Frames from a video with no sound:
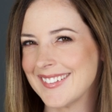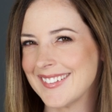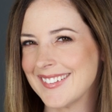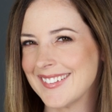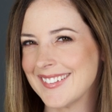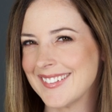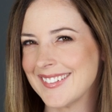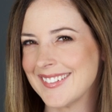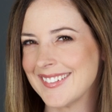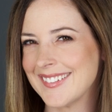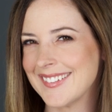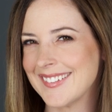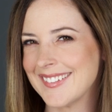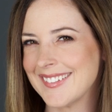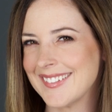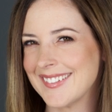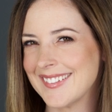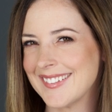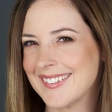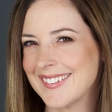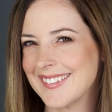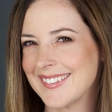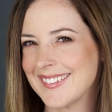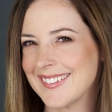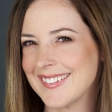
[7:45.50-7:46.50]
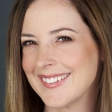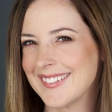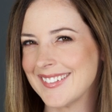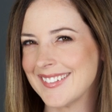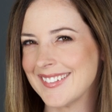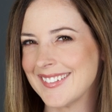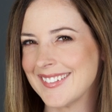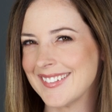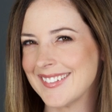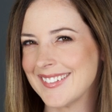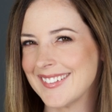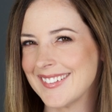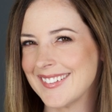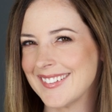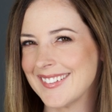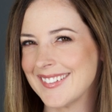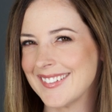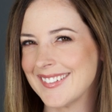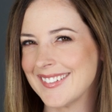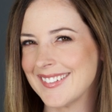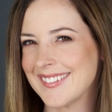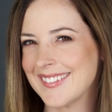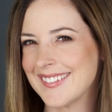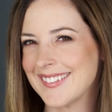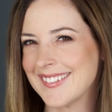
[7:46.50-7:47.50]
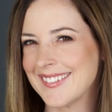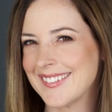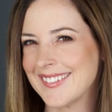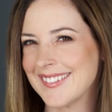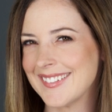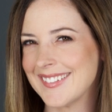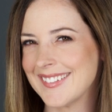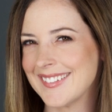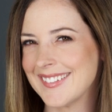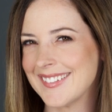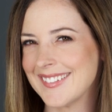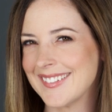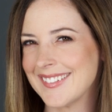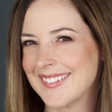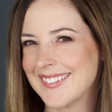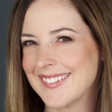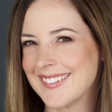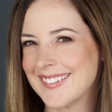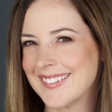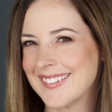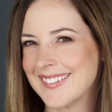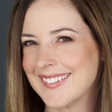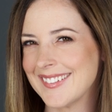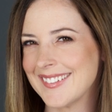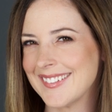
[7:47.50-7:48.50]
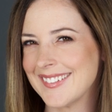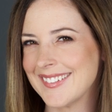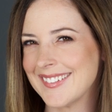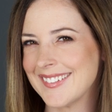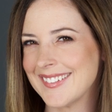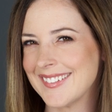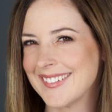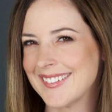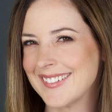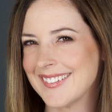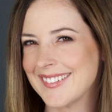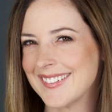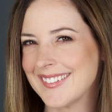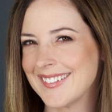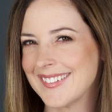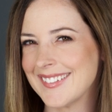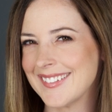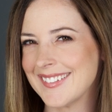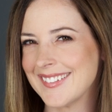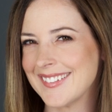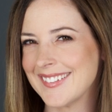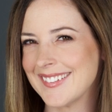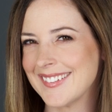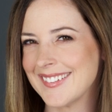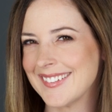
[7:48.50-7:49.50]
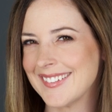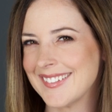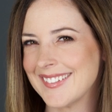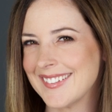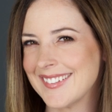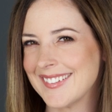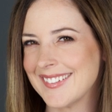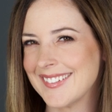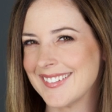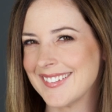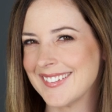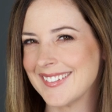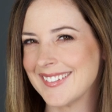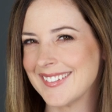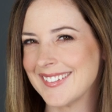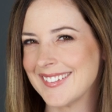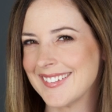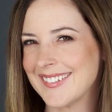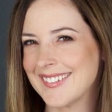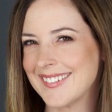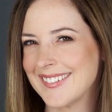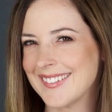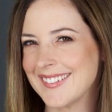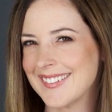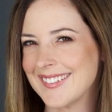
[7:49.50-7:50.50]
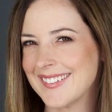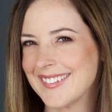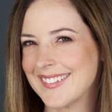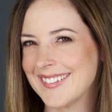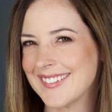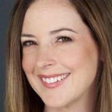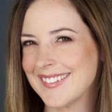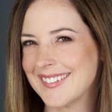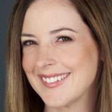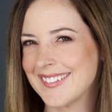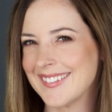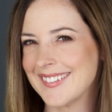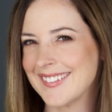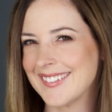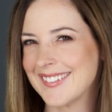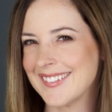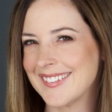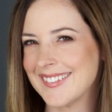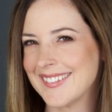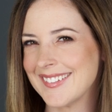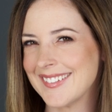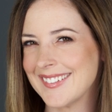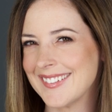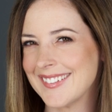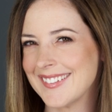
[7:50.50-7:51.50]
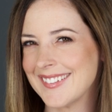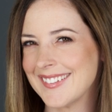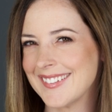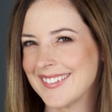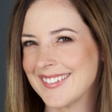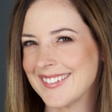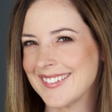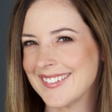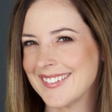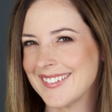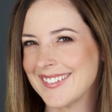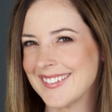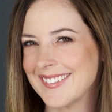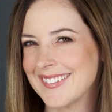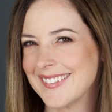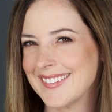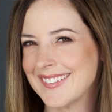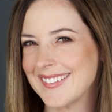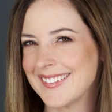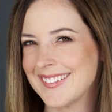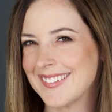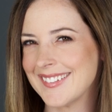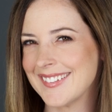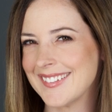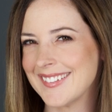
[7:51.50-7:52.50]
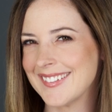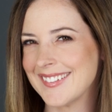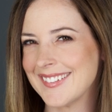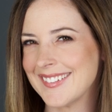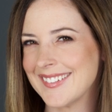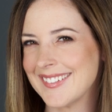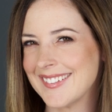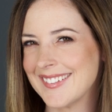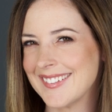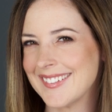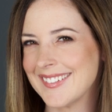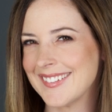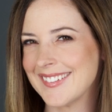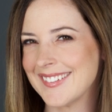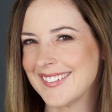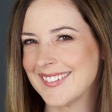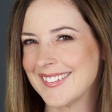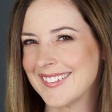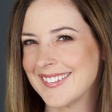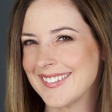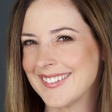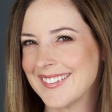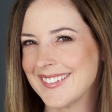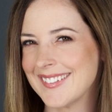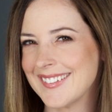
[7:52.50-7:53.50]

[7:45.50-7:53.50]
This person isn't speaking.